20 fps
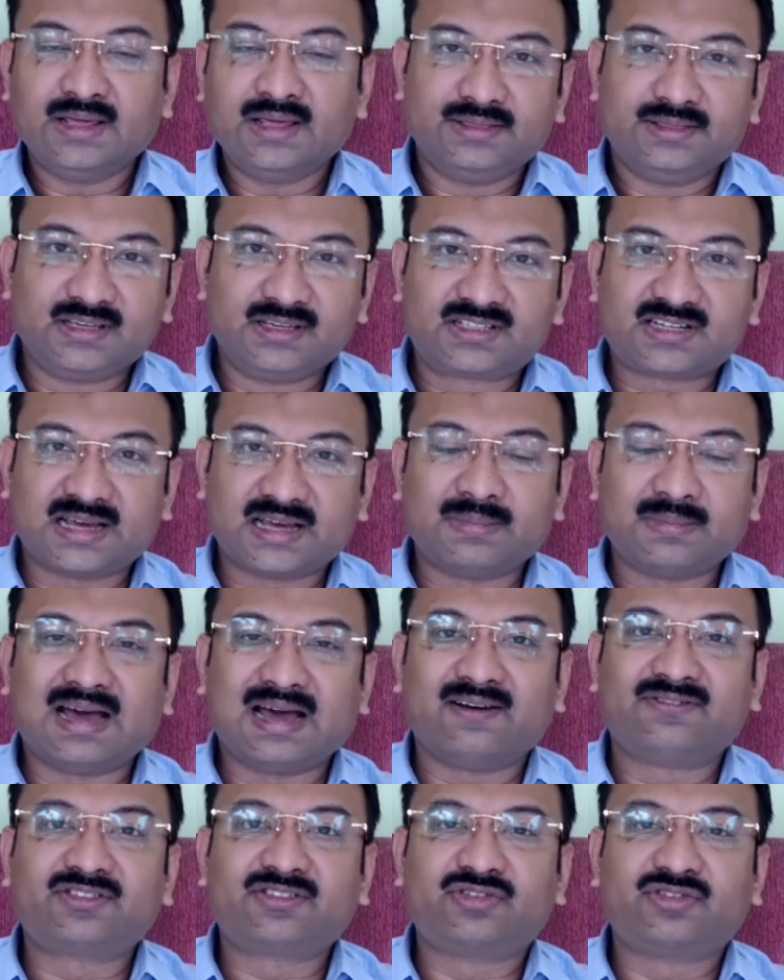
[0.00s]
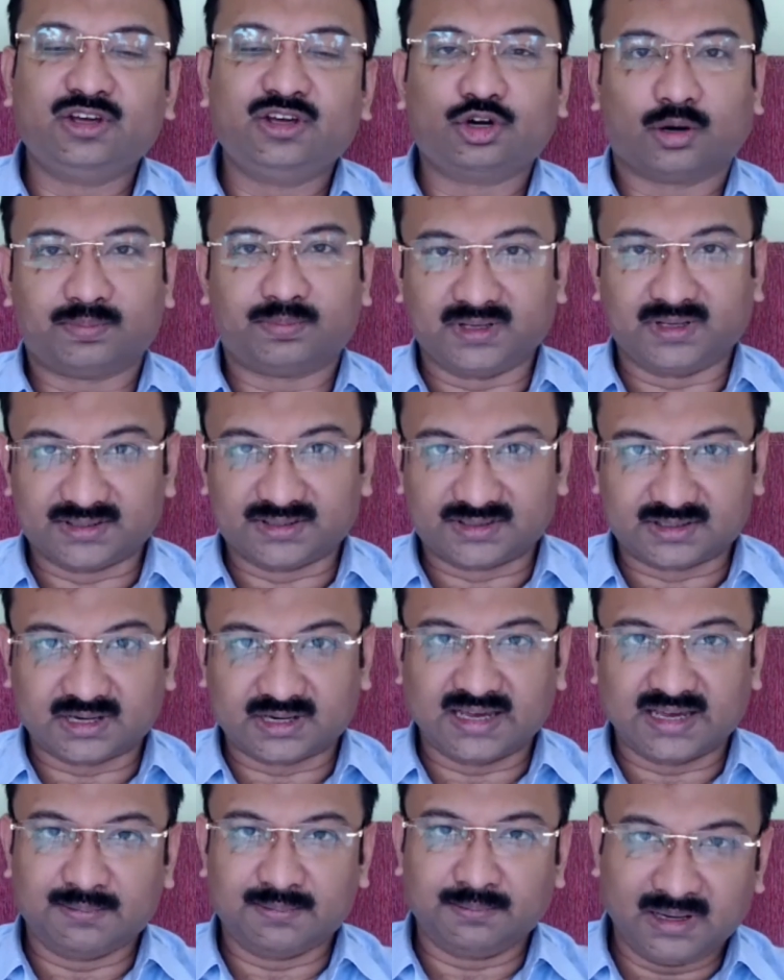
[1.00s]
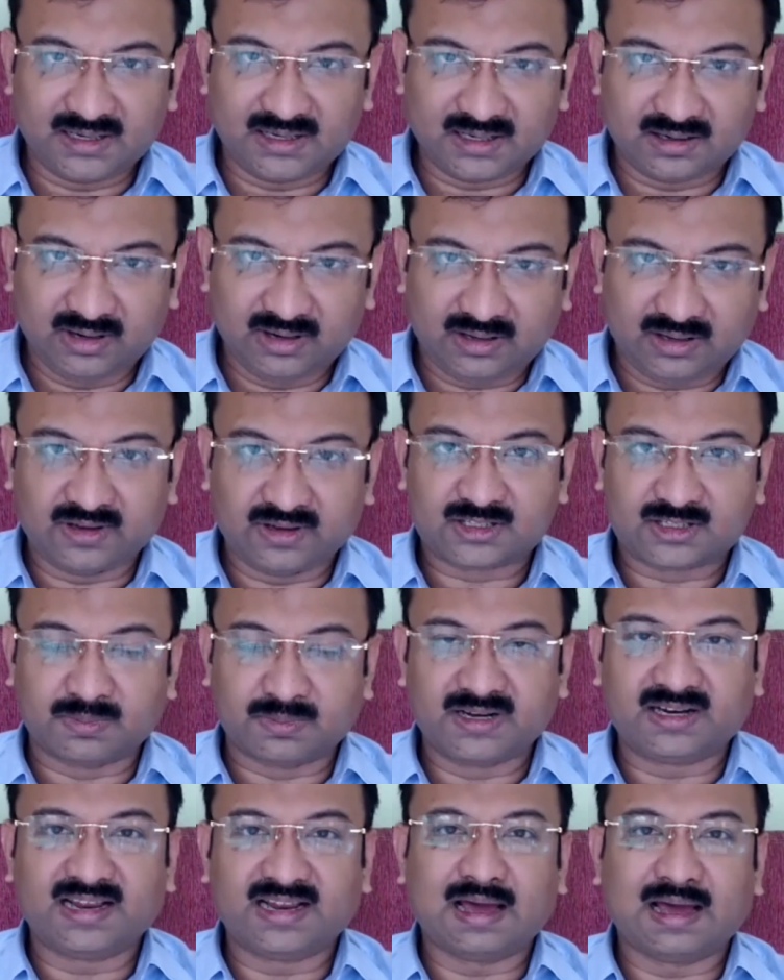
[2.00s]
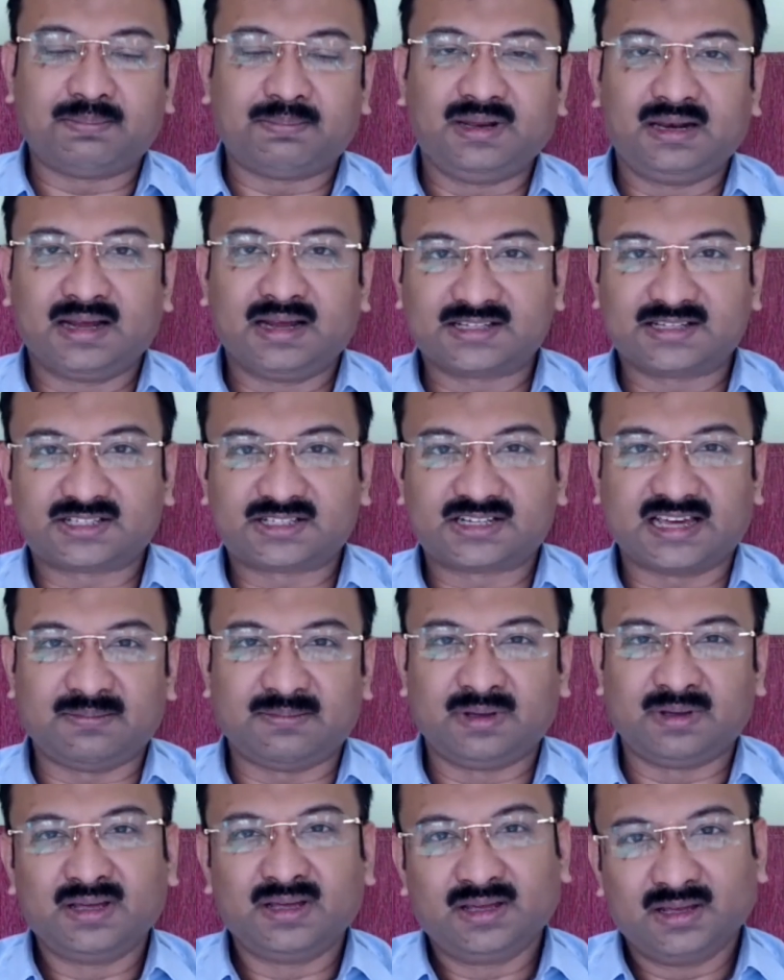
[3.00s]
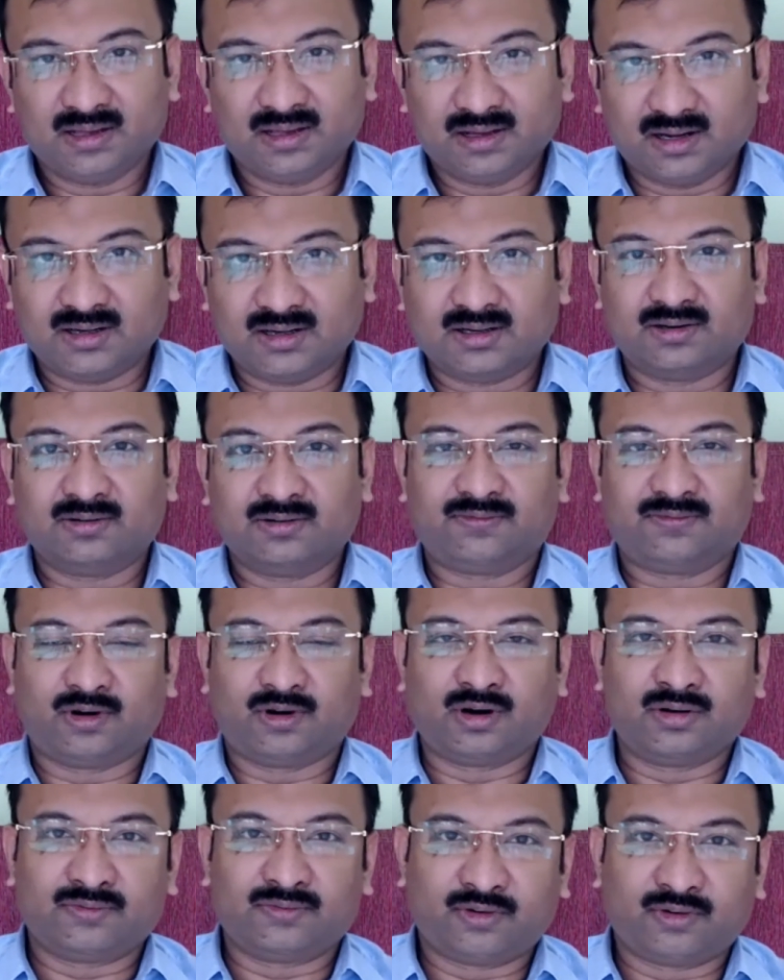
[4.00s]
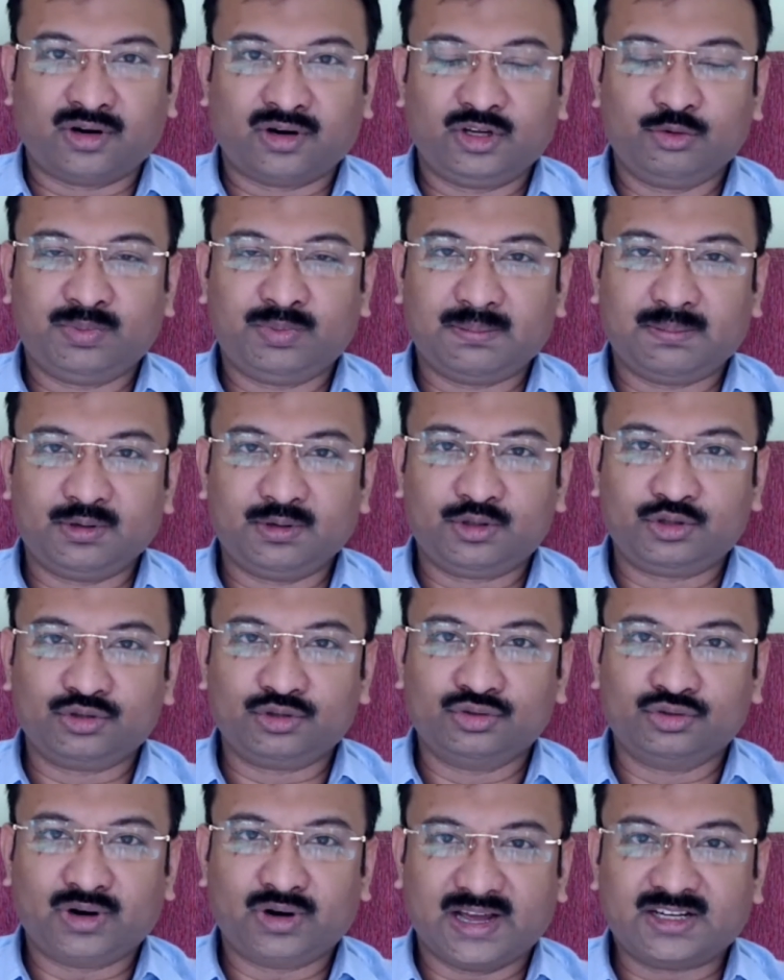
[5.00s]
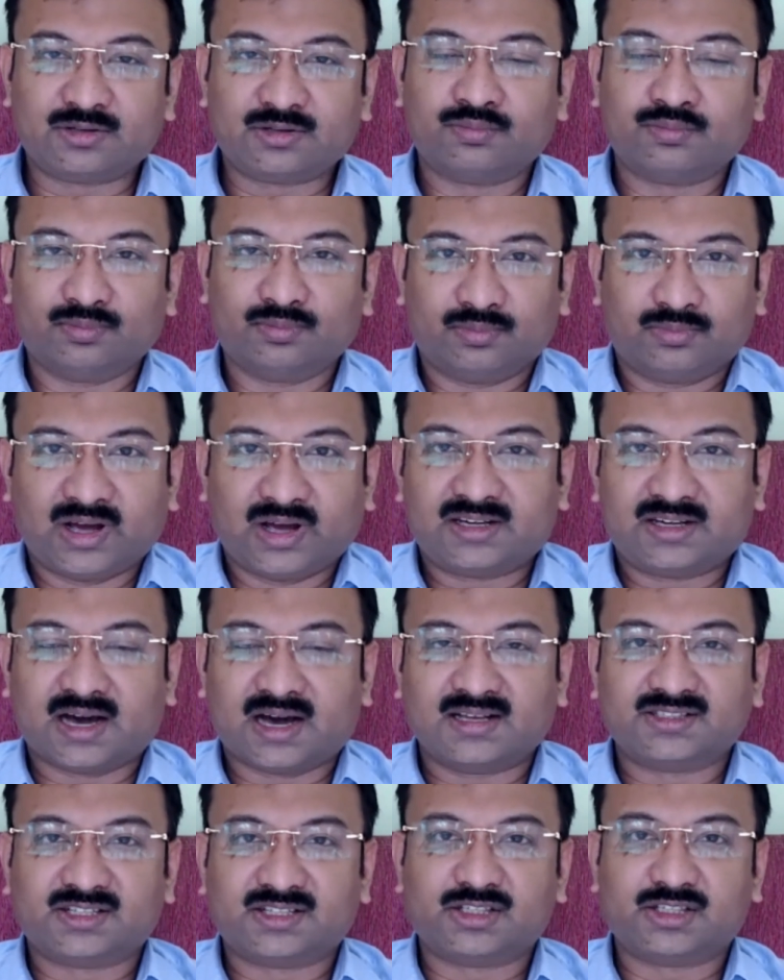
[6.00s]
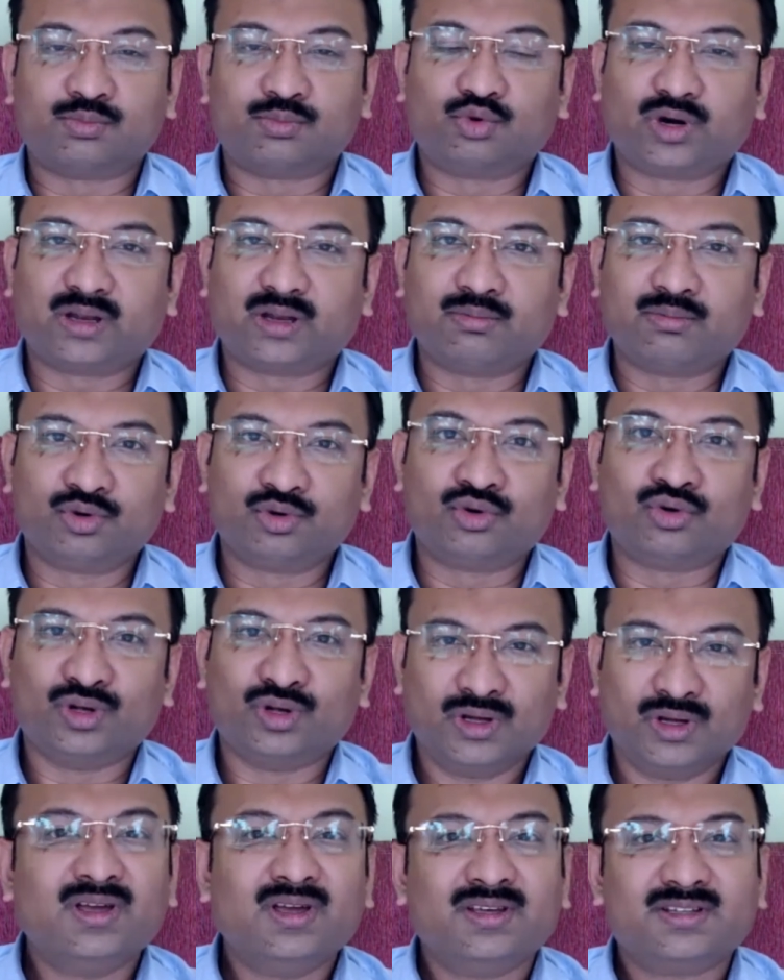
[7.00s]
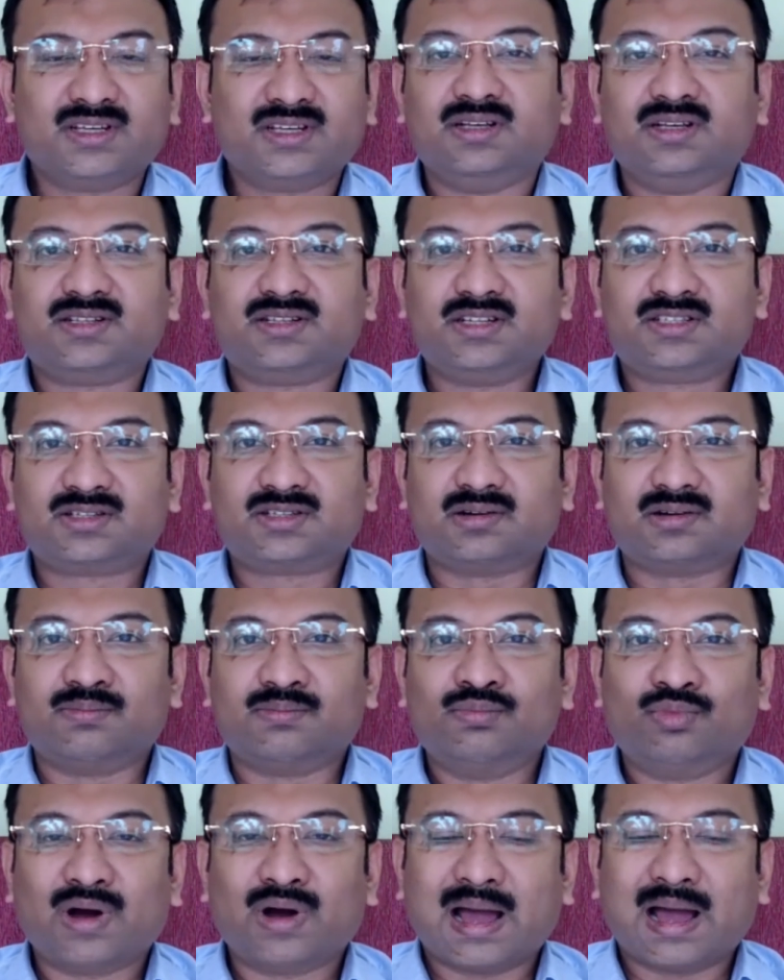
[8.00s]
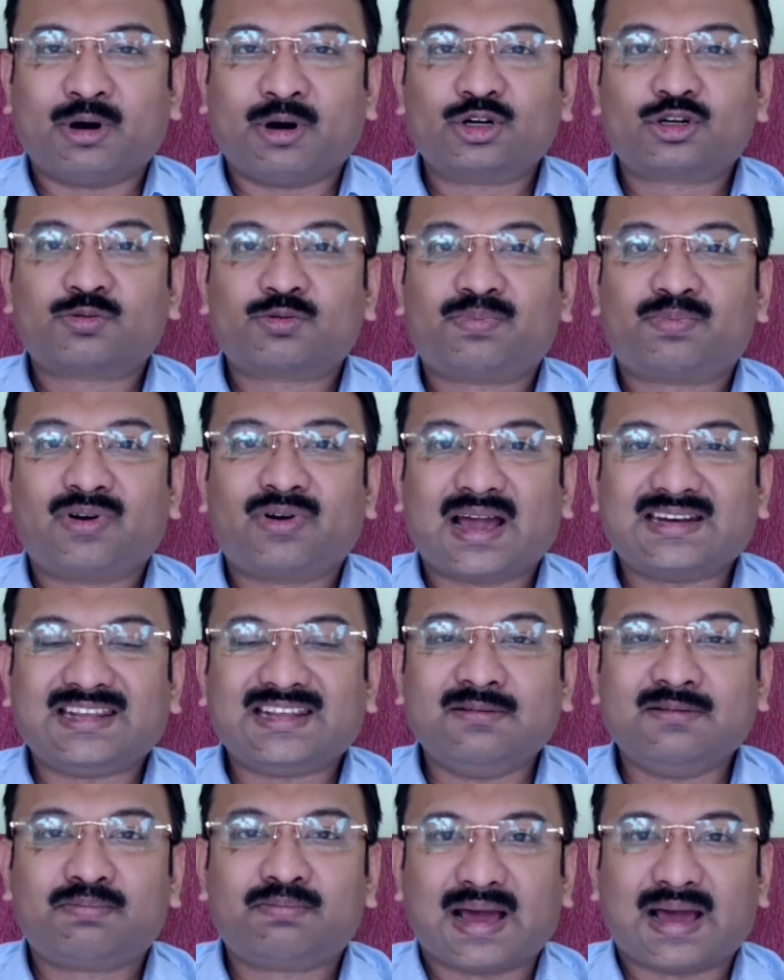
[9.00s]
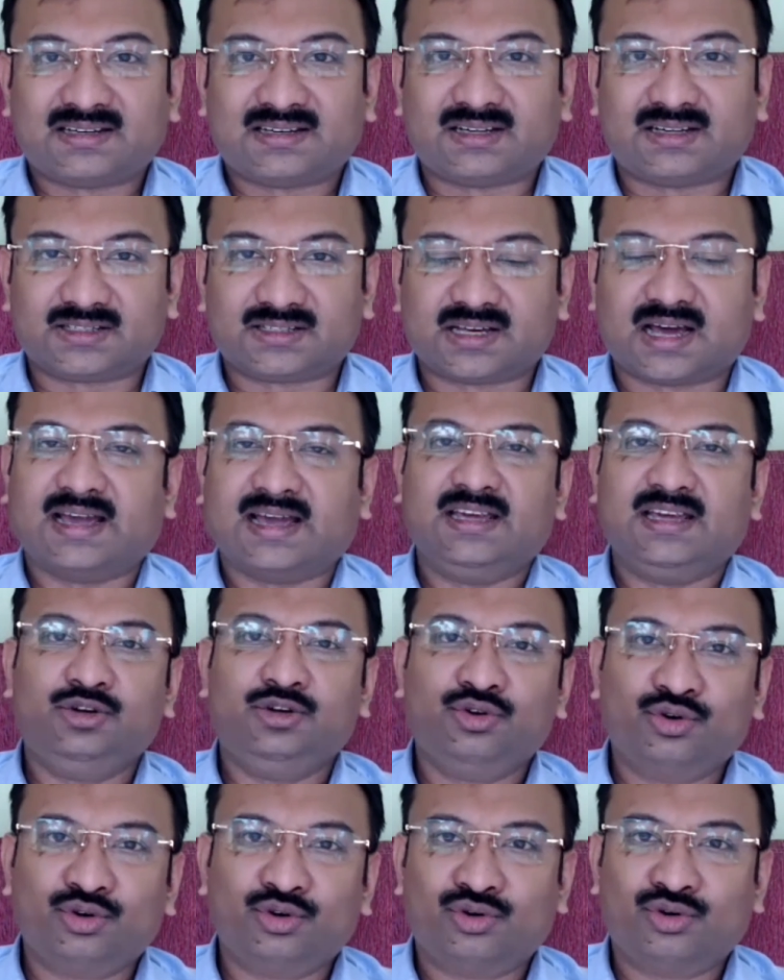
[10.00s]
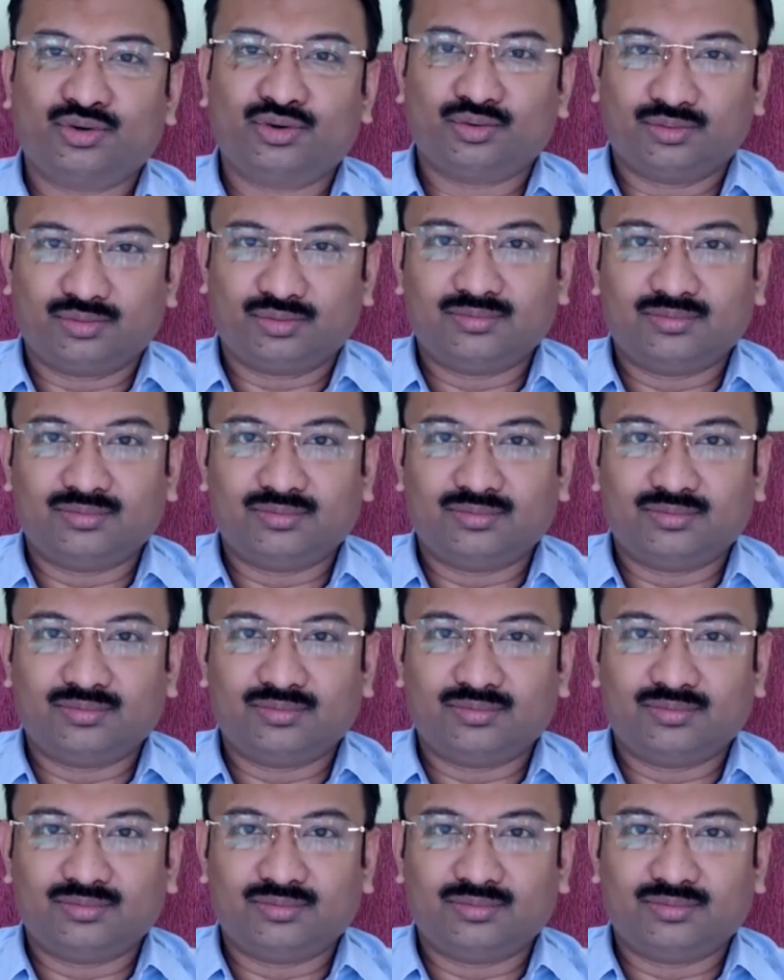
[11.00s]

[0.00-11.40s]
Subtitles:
This time I have 3 copies. I made a request, made an appeal last time for you people to write answers more and more. See, this is about writing practice. I know